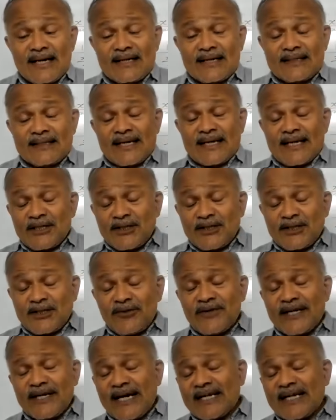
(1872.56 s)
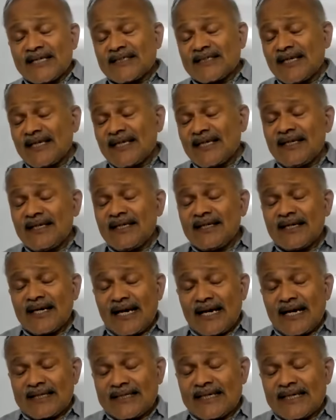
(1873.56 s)
the rate of reaction,
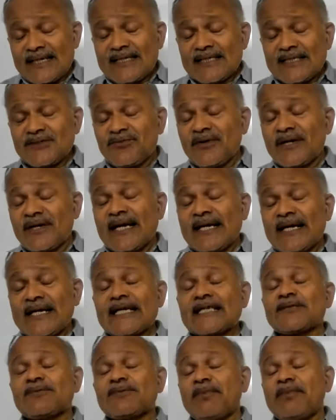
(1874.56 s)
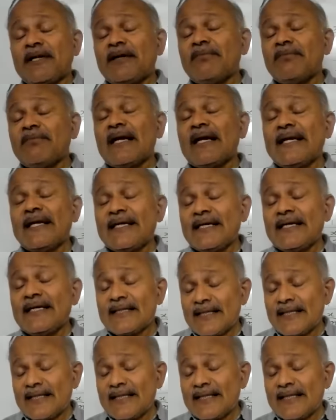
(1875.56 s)
that is we can experimentally,